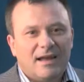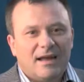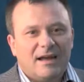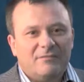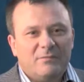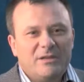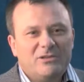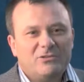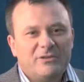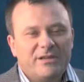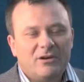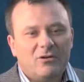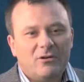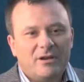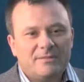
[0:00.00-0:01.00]
I've been doing
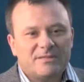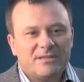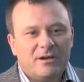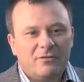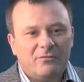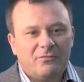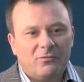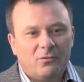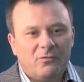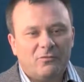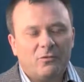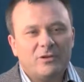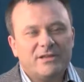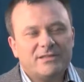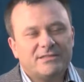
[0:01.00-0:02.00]
HoLEPs now for
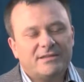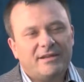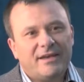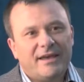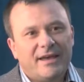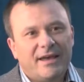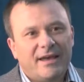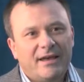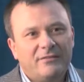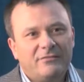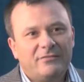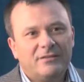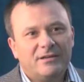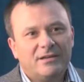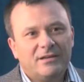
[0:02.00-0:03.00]
4 years and a half,
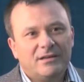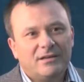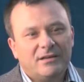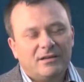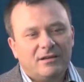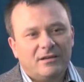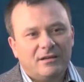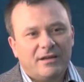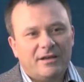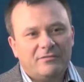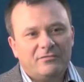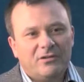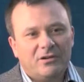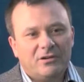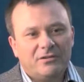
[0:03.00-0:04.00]
and
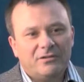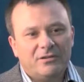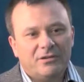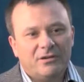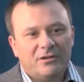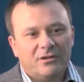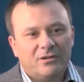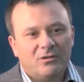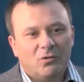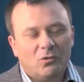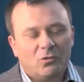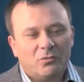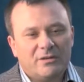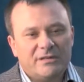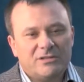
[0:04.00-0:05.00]
I've done
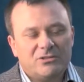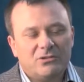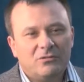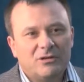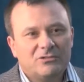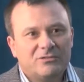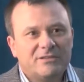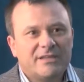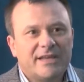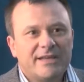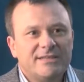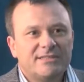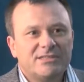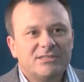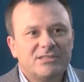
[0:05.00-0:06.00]
already 200
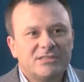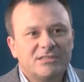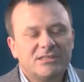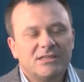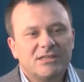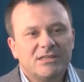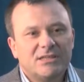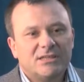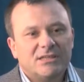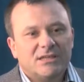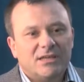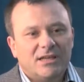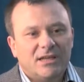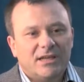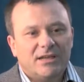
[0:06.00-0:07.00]
cases,
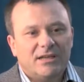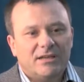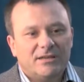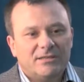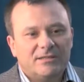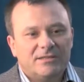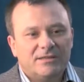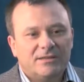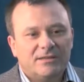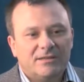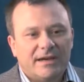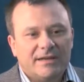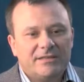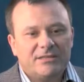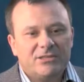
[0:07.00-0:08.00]
and
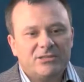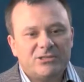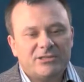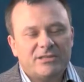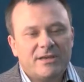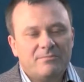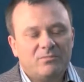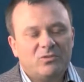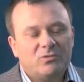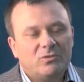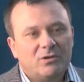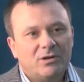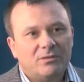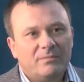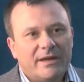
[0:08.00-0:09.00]
I teach them
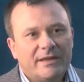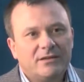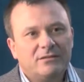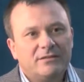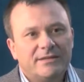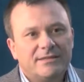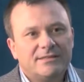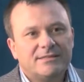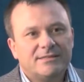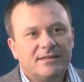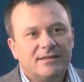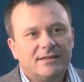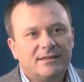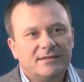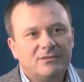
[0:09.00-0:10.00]
to my colleagues
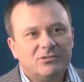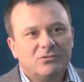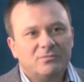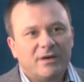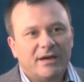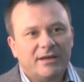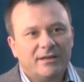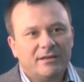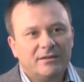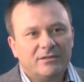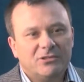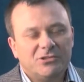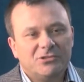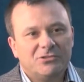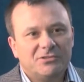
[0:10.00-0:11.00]
and to my
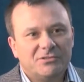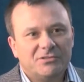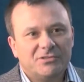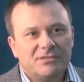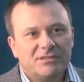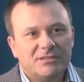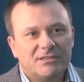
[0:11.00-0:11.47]
juniors.